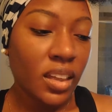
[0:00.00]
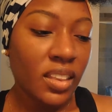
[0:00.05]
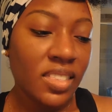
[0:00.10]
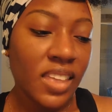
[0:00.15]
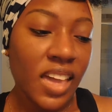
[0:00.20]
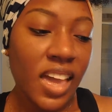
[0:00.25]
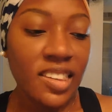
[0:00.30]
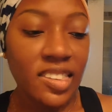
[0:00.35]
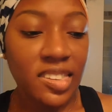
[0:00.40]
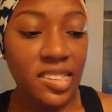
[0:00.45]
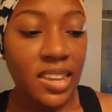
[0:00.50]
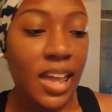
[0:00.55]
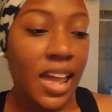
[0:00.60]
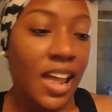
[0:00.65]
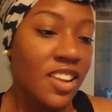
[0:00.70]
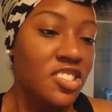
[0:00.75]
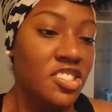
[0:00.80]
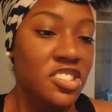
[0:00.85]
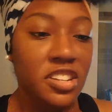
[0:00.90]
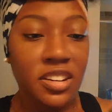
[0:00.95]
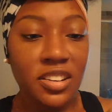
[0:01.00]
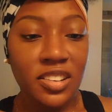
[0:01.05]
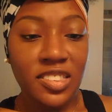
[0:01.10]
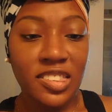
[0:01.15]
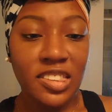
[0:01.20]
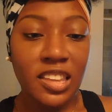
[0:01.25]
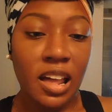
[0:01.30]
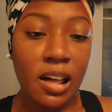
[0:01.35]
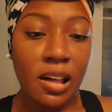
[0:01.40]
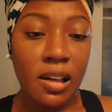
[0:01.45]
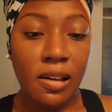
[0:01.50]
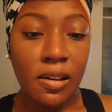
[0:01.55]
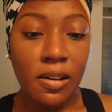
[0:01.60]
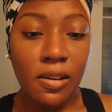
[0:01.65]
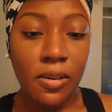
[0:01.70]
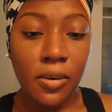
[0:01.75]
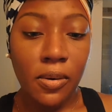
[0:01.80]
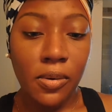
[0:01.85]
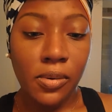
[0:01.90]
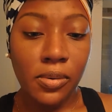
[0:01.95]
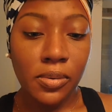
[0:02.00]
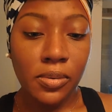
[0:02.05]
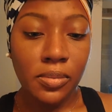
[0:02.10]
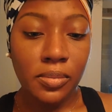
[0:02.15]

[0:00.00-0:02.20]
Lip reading: That's not your song.